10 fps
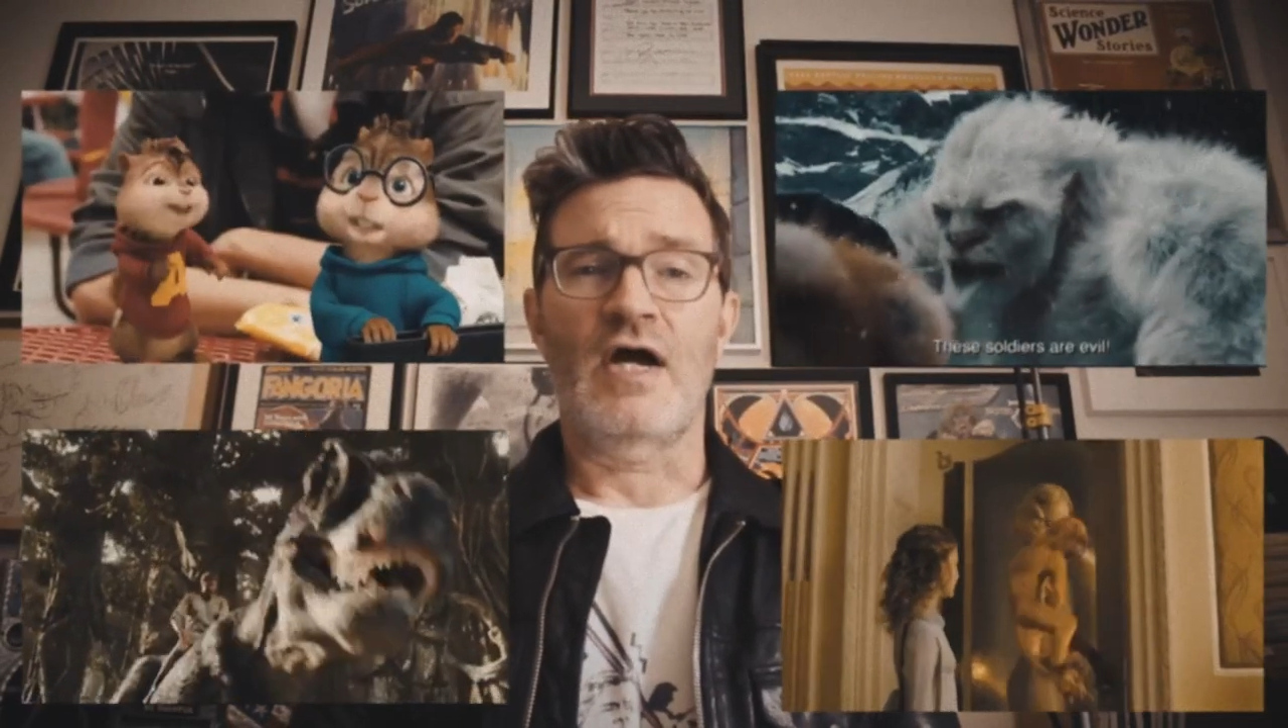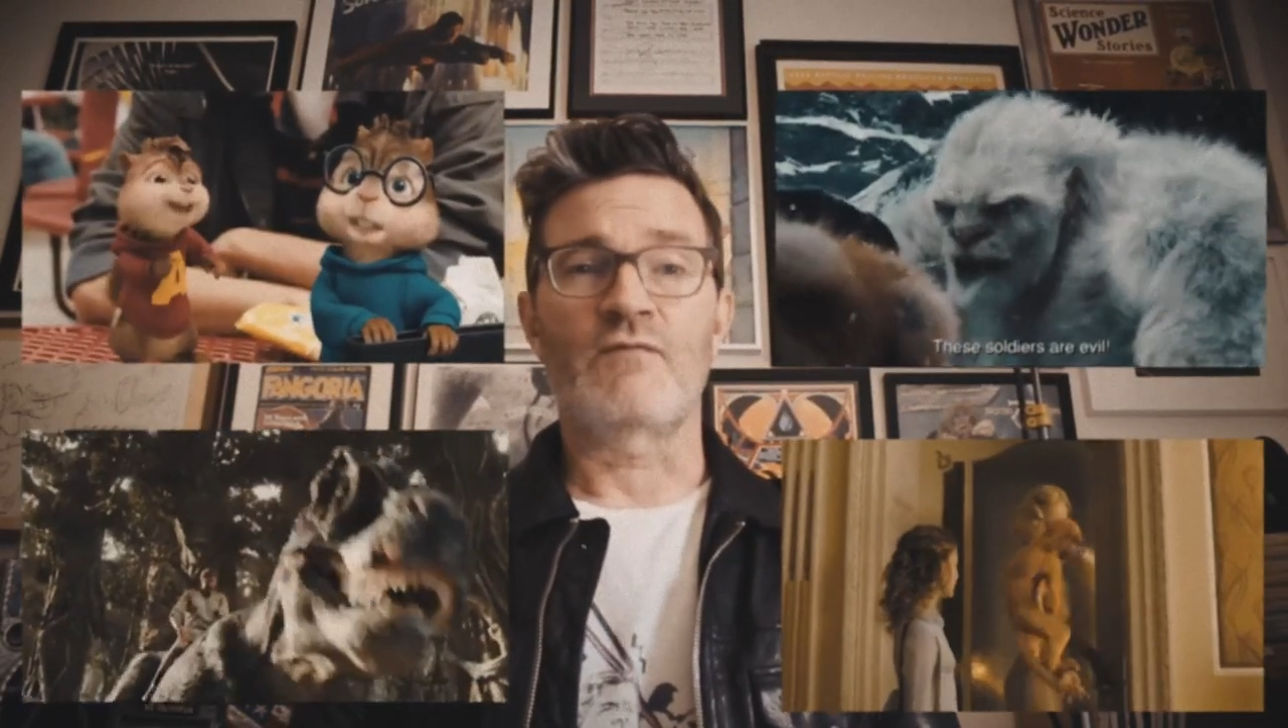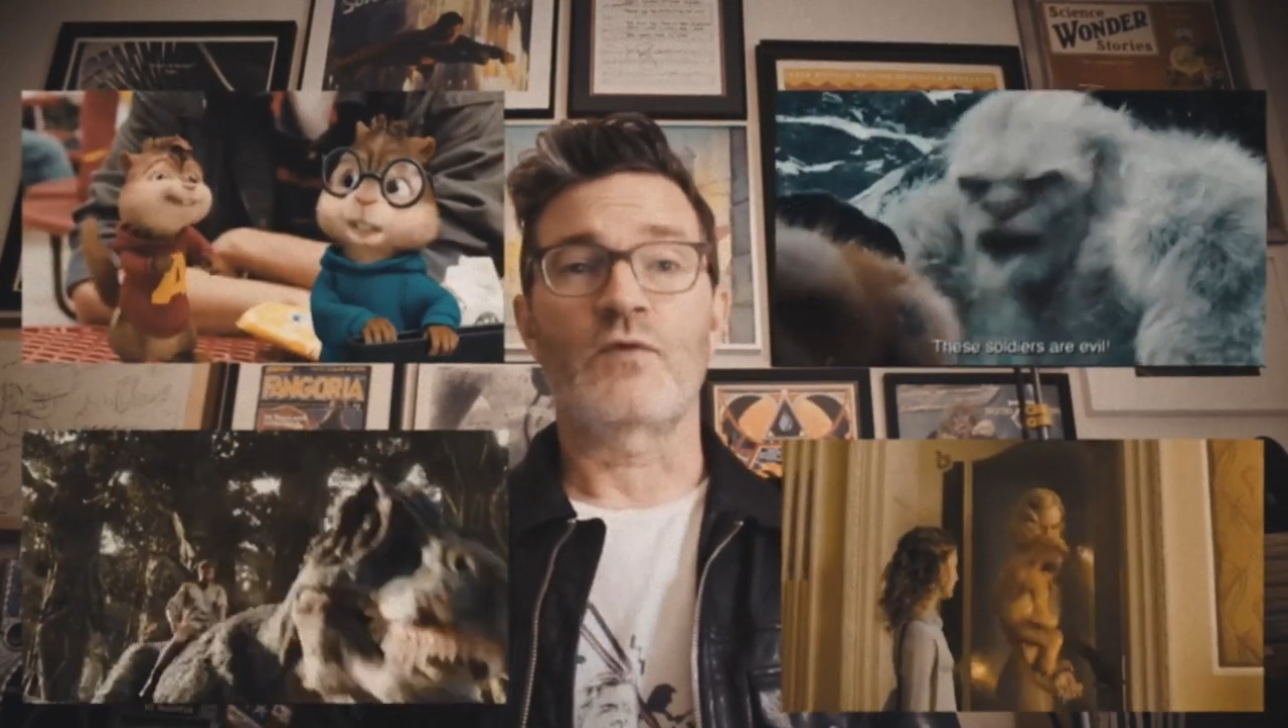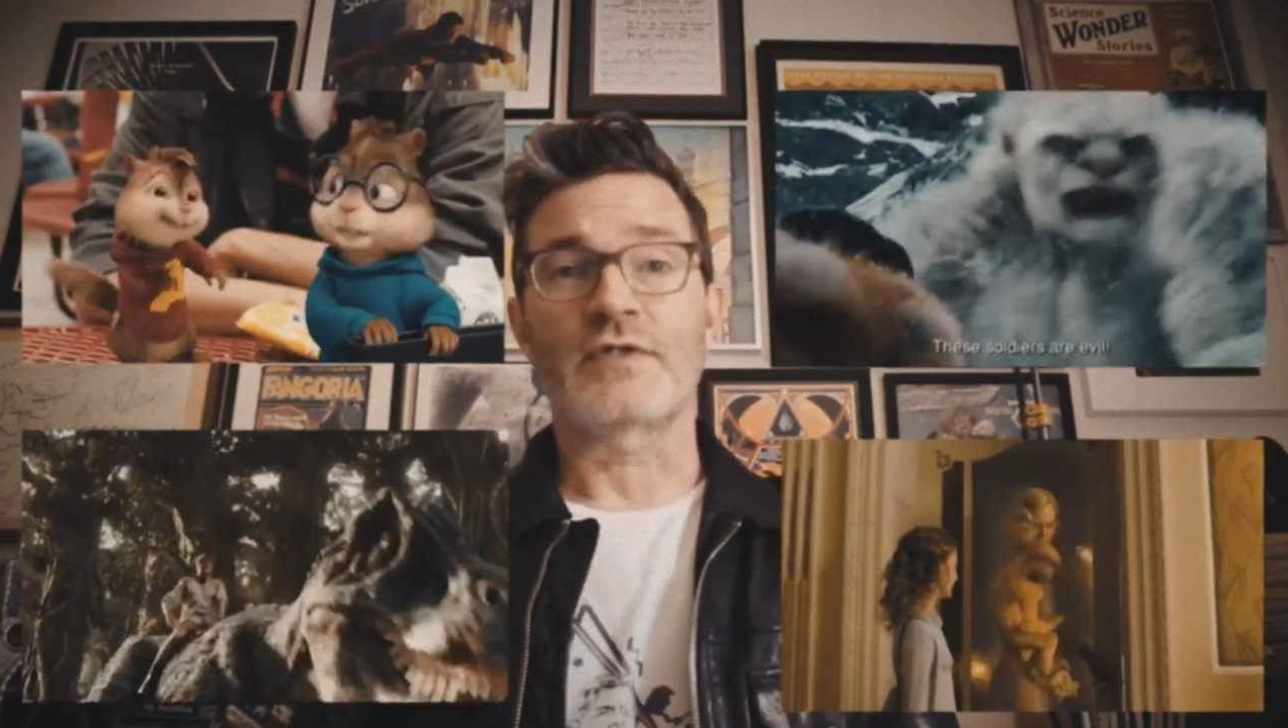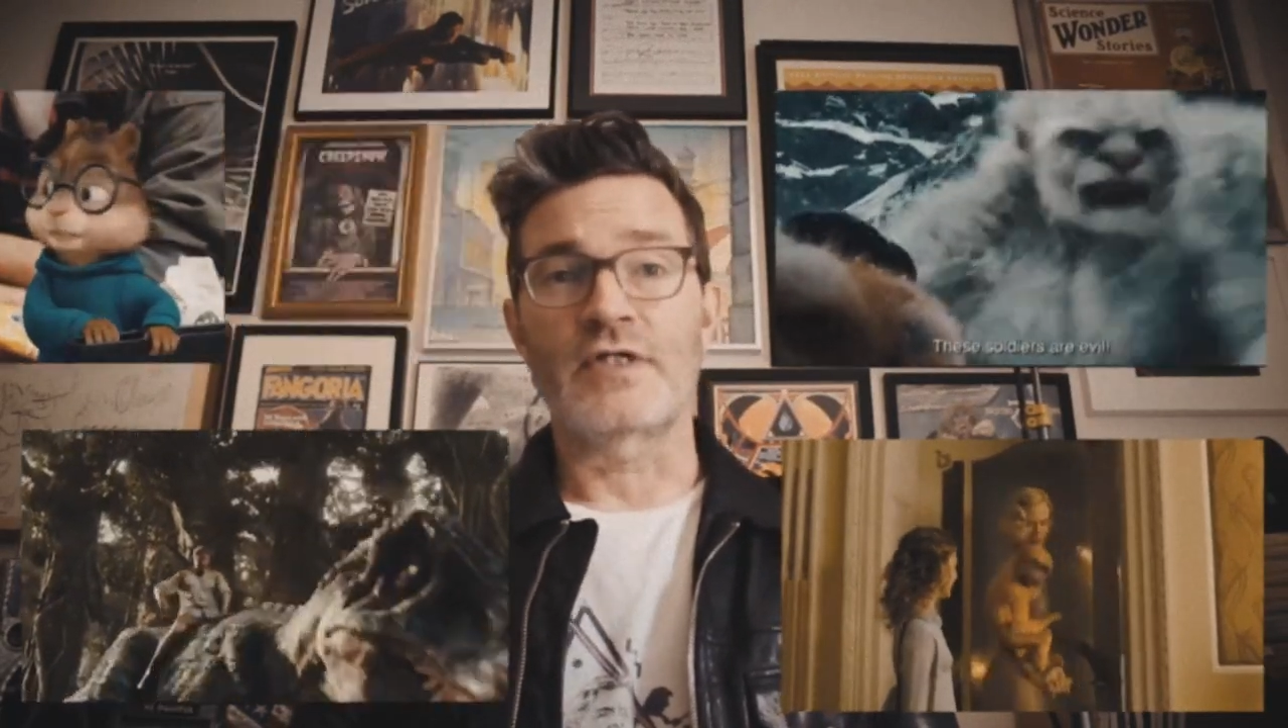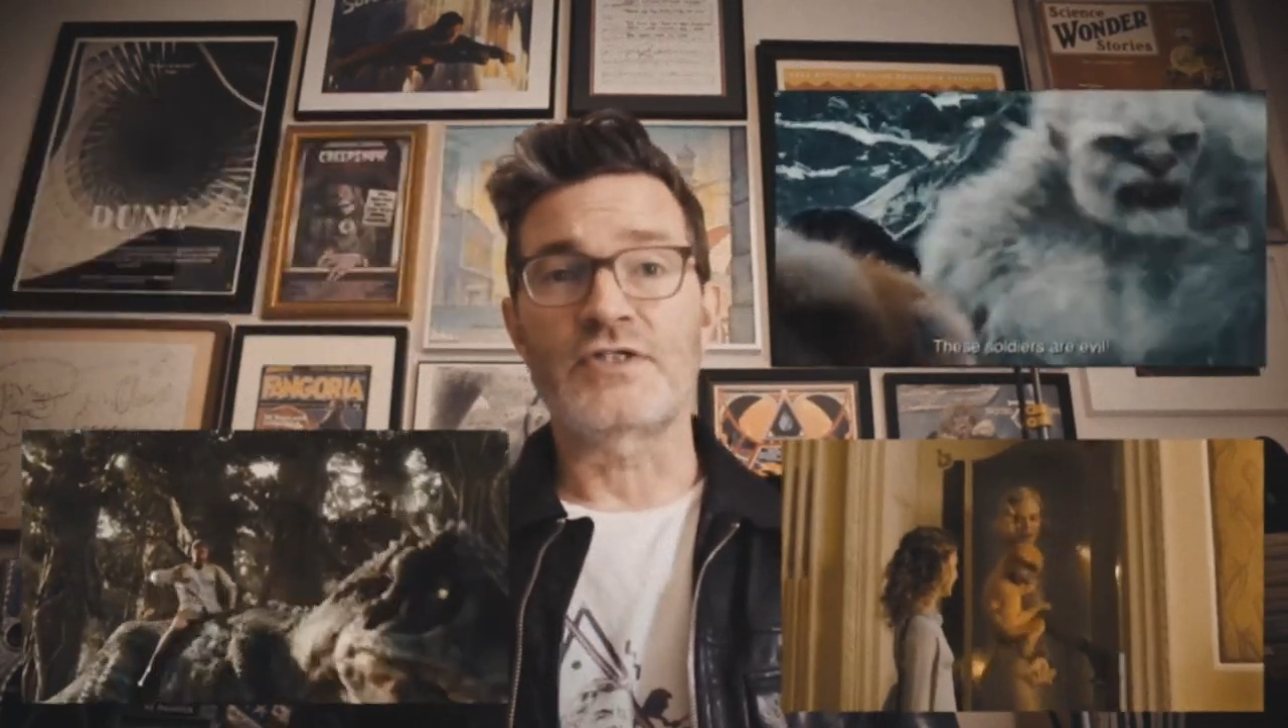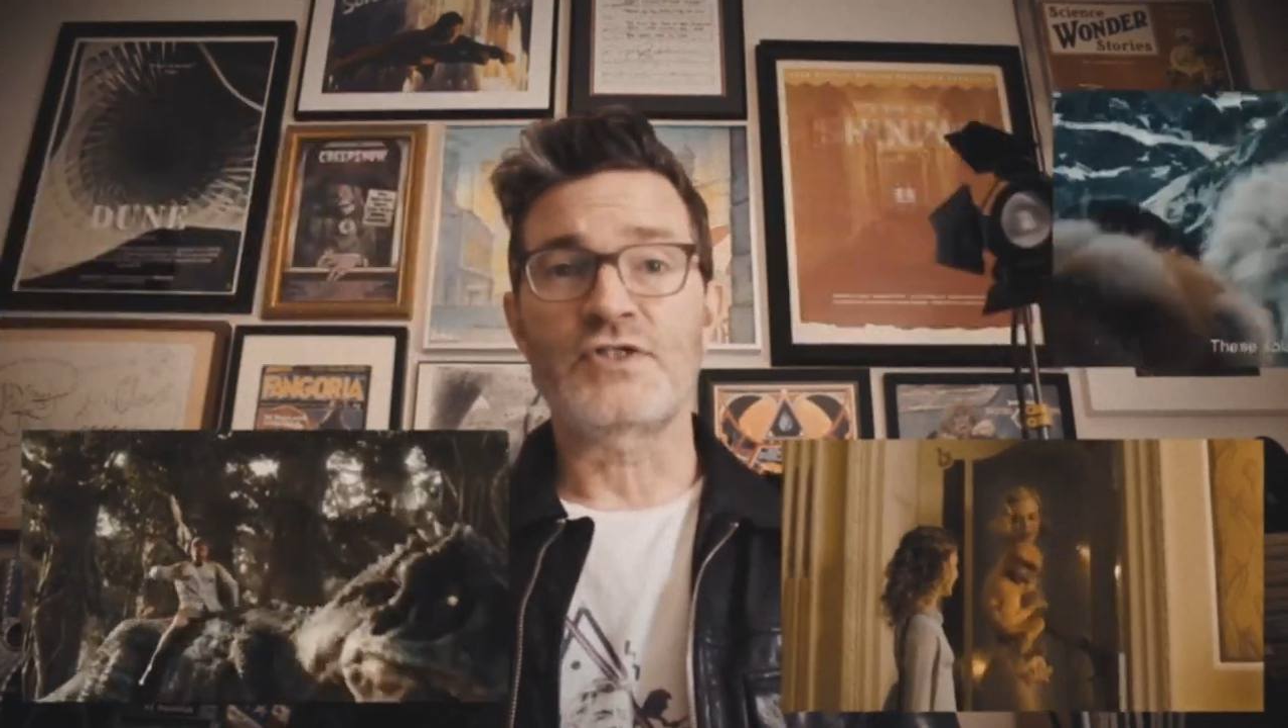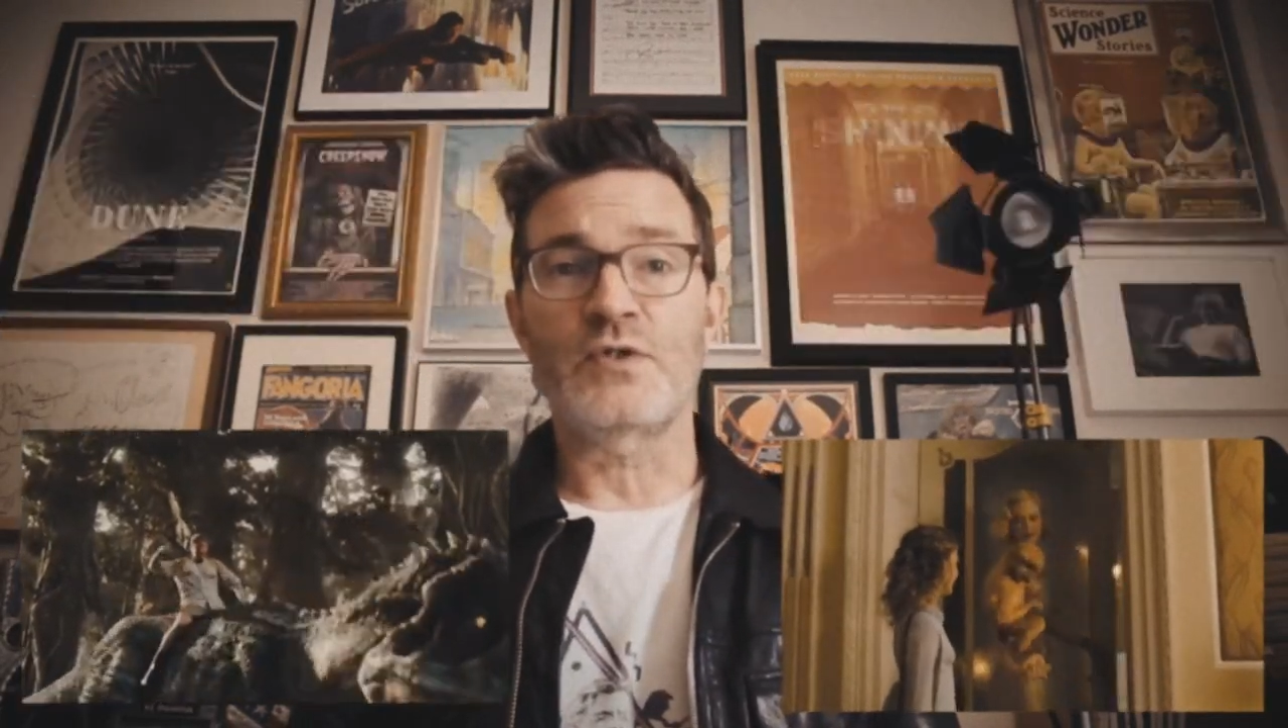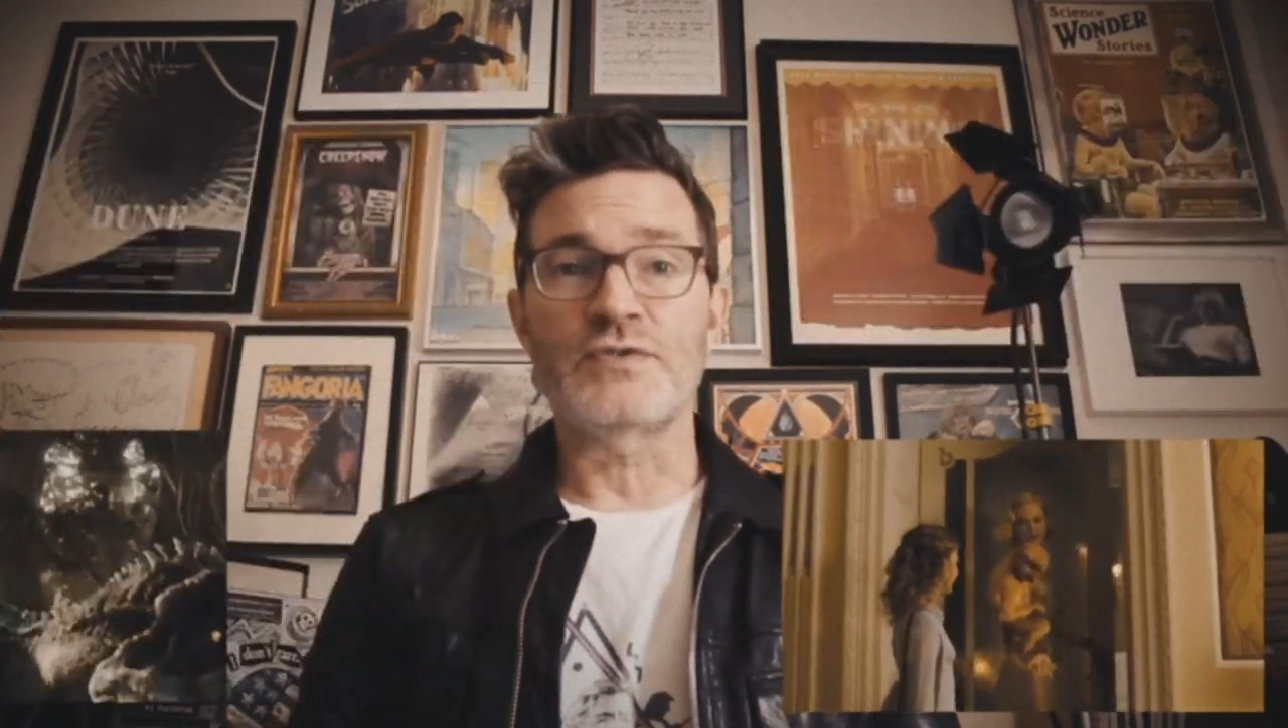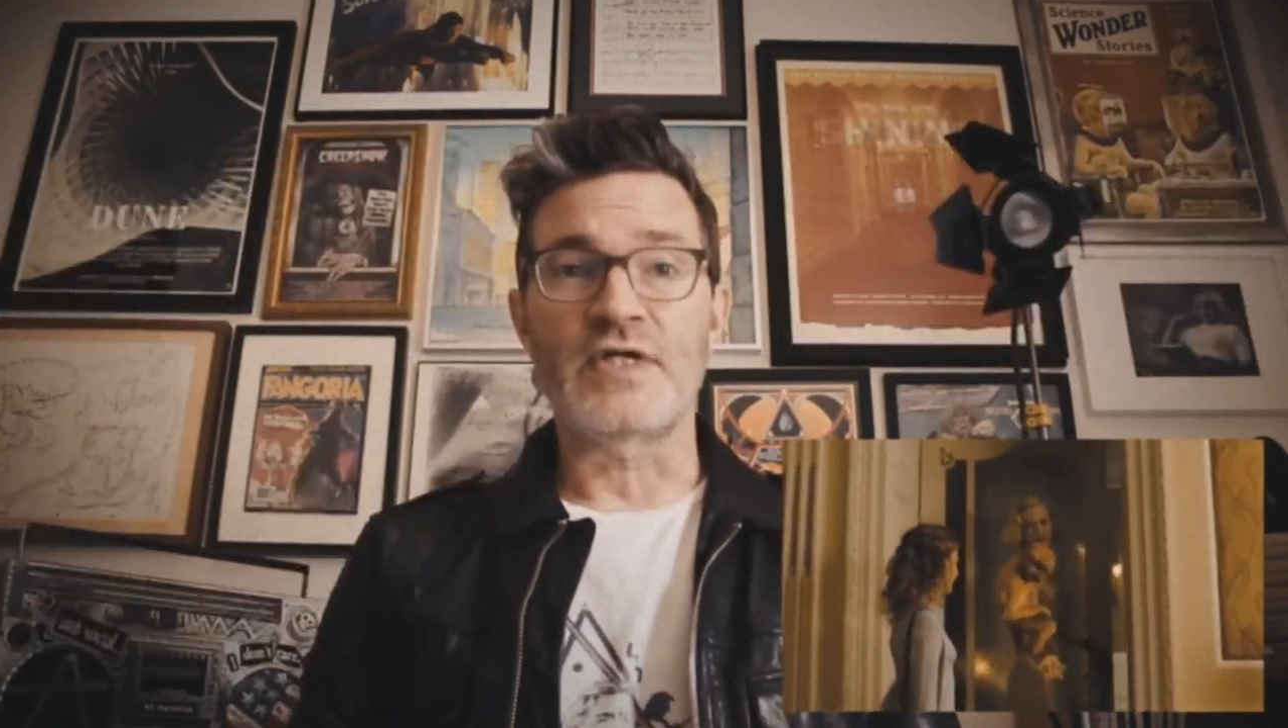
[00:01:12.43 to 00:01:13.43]
I've worked on
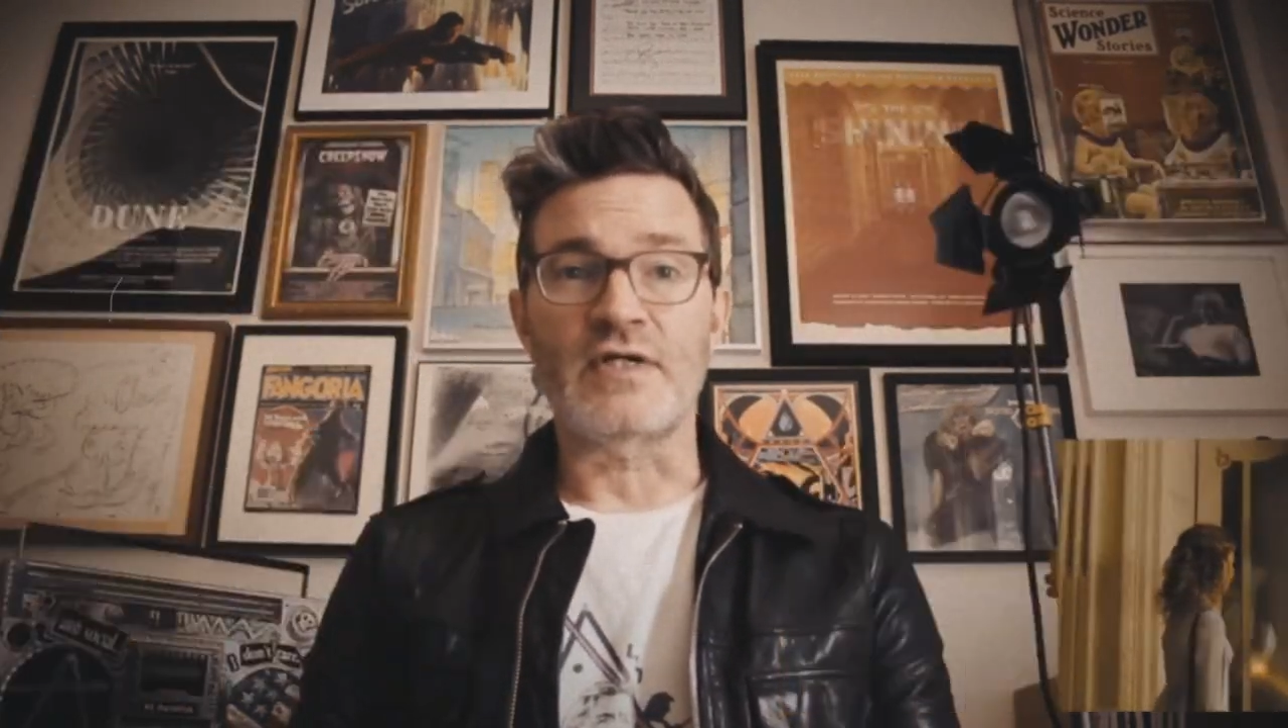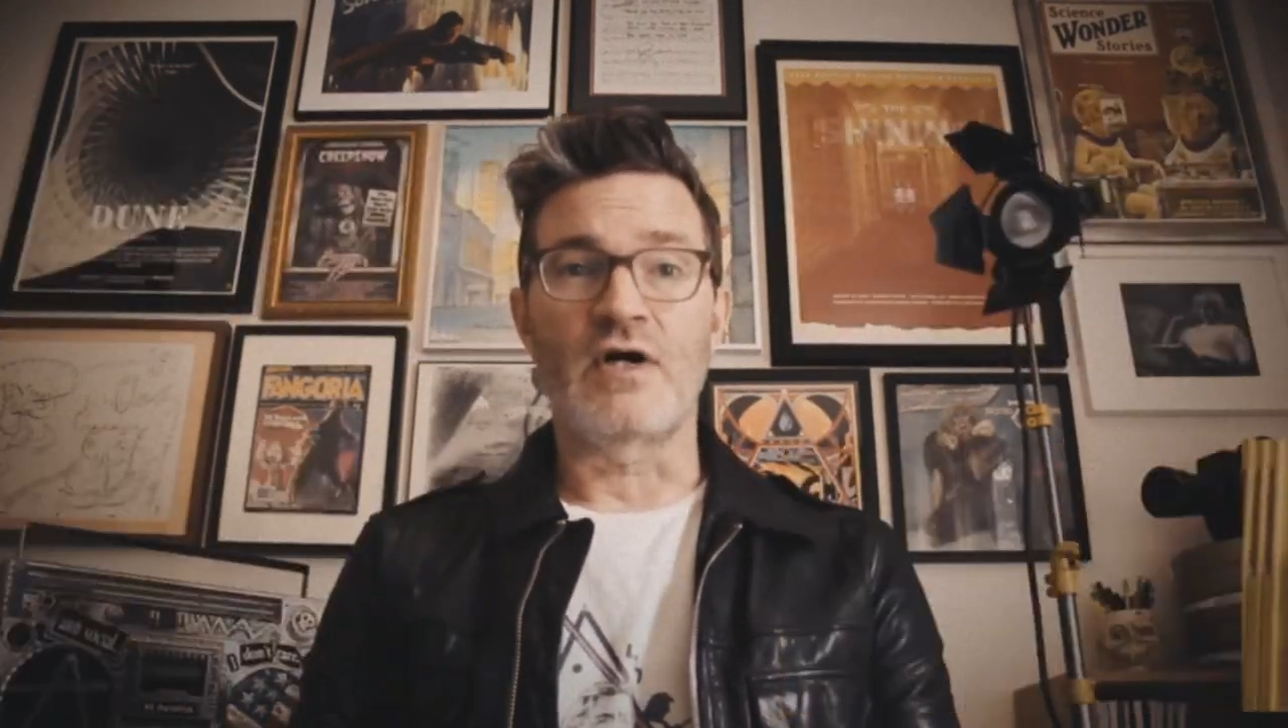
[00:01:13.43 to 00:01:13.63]
shows